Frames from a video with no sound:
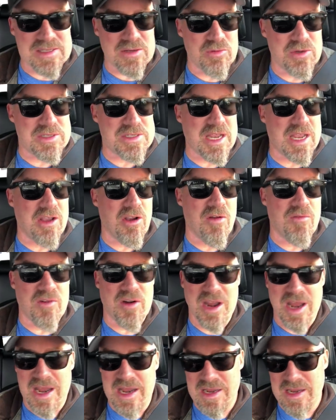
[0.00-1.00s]
it would take
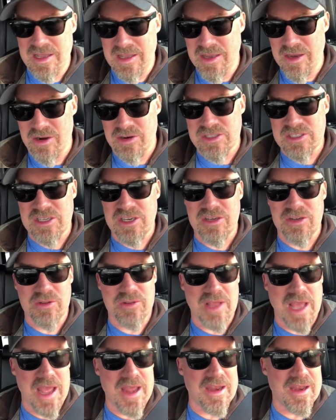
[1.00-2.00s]
over 80 years to do
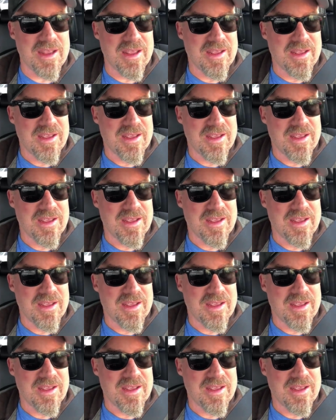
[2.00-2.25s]
that.